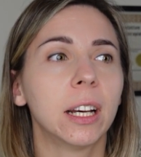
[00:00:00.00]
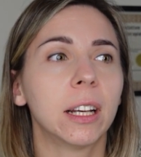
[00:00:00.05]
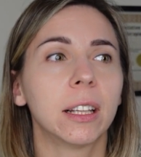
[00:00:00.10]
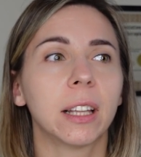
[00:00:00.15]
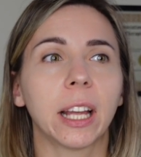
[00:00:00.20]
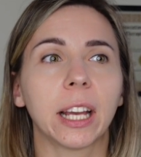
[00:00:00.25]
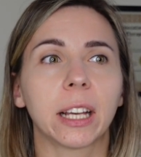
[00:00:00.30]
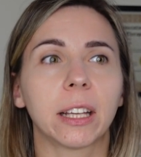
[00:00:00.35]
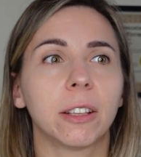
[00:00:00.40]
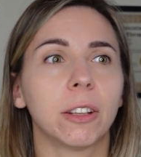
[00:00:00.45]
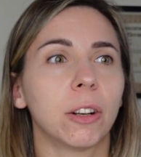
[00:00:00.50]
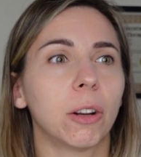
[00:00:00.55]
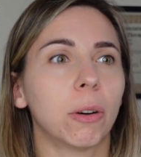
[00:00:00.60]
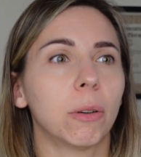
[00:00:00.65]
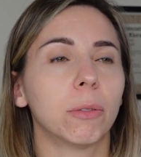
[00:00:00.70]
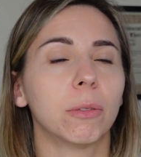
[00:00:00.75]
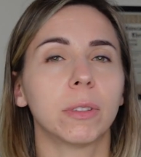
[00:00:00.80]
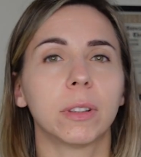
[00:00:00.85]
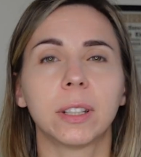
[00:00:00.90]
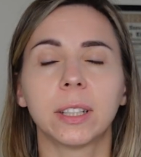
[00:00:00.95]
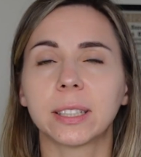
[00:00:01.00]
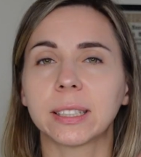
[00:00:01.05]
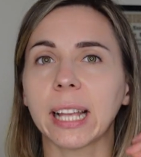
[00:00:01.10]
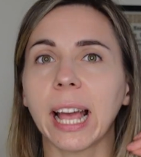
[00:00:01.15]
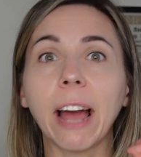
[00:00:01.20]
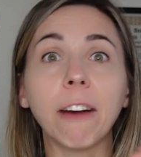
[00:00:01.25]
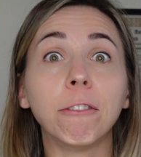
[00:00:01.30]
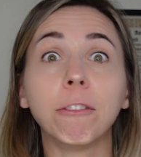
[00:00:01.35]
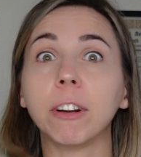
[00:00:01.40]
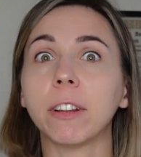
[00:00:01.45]
like, you know, this
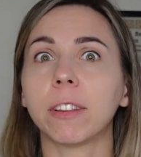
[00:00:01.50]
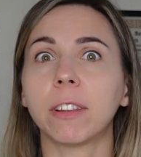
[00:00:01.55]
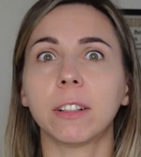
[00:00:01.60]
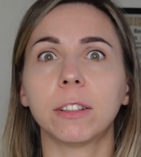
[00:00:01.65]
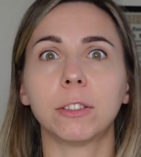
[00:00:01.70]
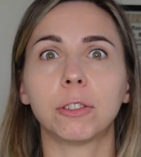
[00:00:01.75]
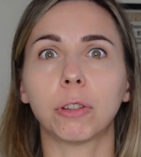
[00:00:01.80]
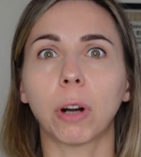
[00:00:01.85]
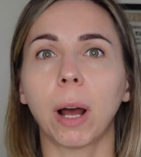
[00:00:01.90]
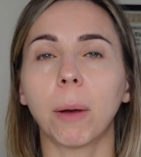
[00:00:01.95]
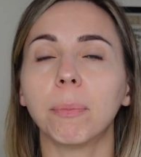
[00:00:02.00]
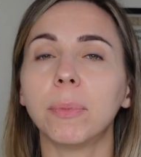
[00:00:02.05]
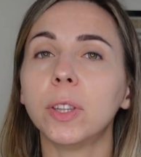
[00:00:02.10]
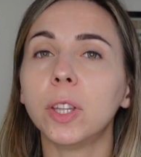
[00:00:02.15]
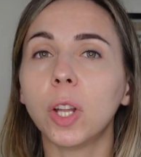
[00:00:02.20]
everything dropped.